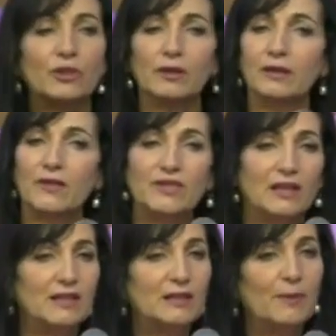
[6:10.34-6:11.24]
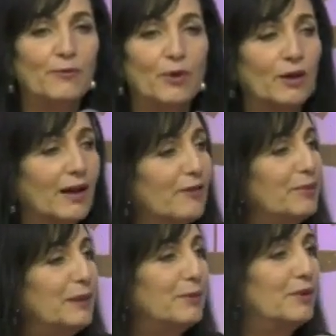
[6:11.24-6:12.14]
you know, and I've said this before, I'll have
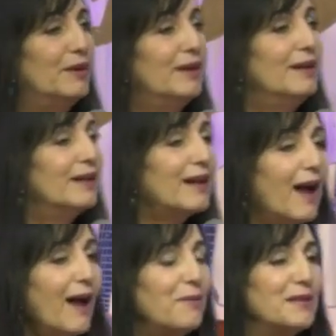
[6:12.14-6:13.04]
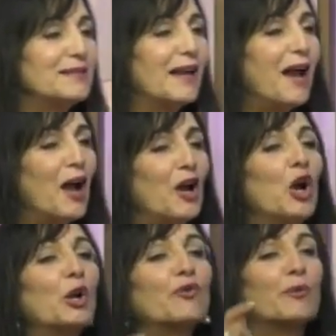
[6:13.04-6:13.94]
people come and say, I
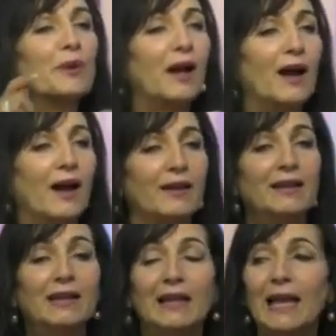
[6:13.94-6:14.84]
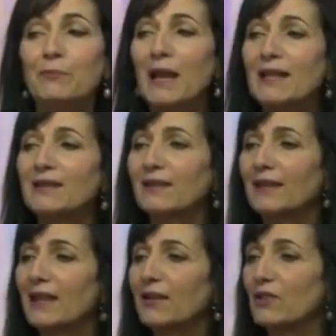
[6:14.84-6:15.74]
heard from God. And
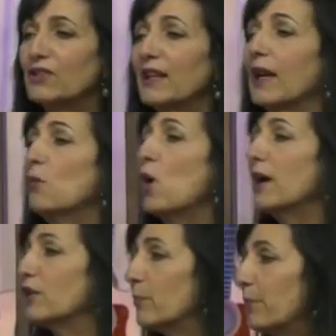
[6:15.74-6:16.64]
basically, they're saying, I want your